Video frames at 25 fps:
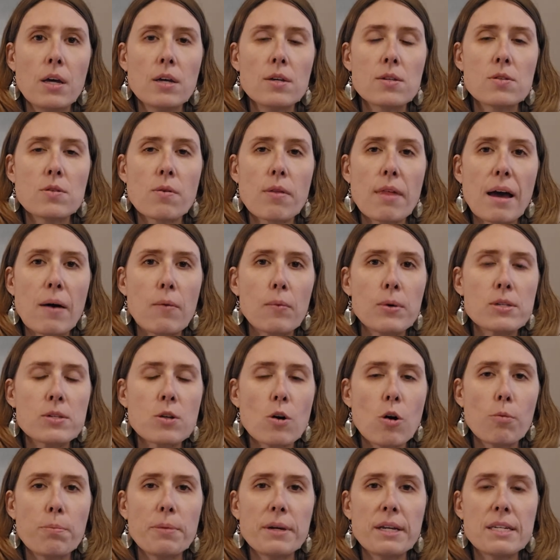So that was
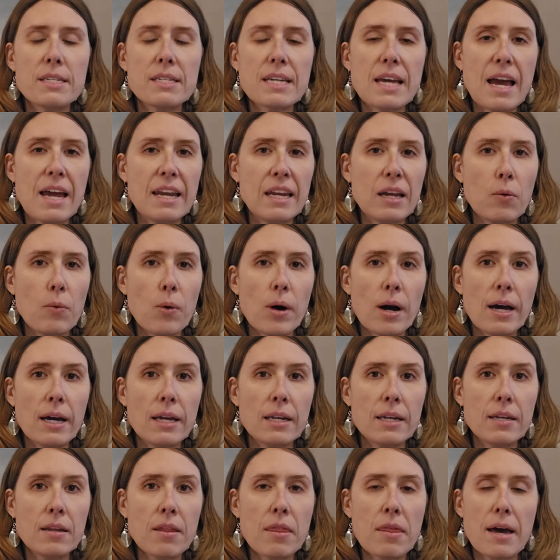open to anyone,